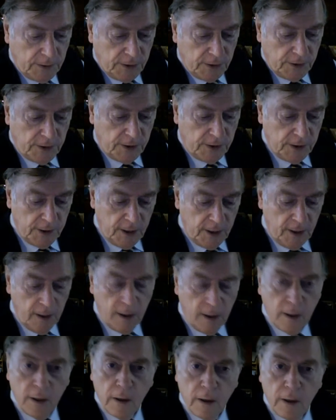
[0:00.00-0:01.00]
G
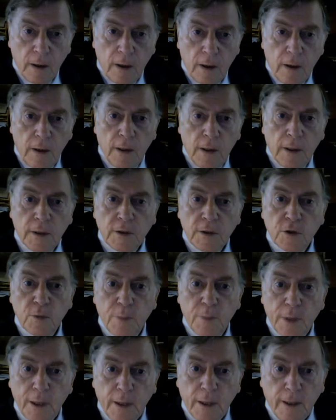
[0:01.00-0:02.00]
to
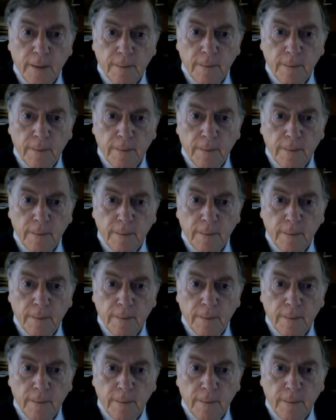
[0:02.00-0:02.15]
B.